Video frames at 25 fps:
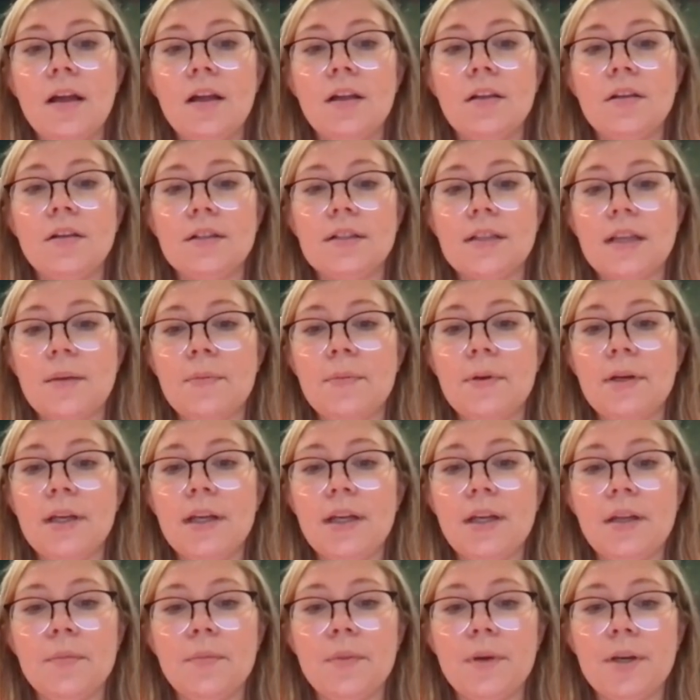
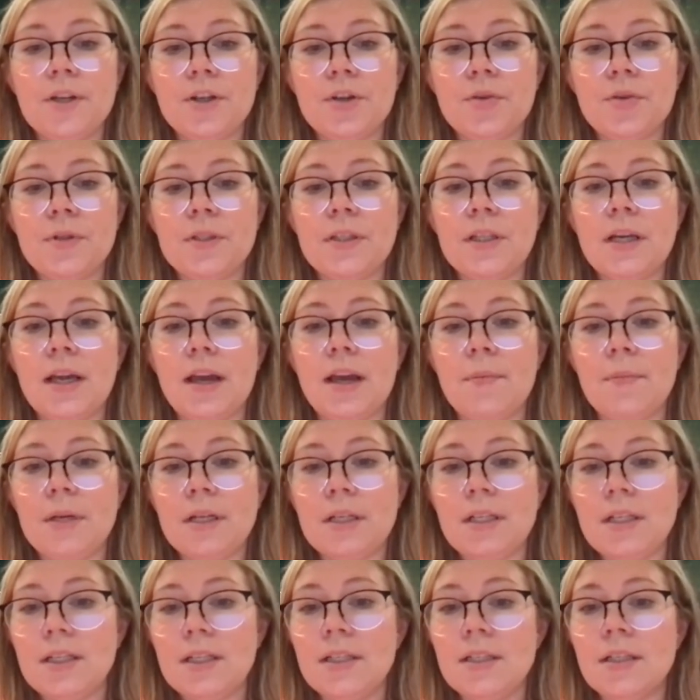notably in patients with
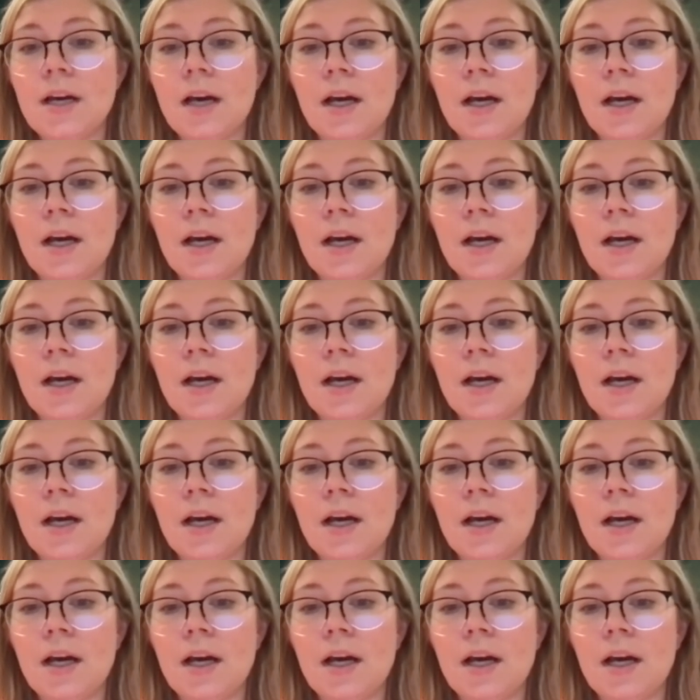diabetes,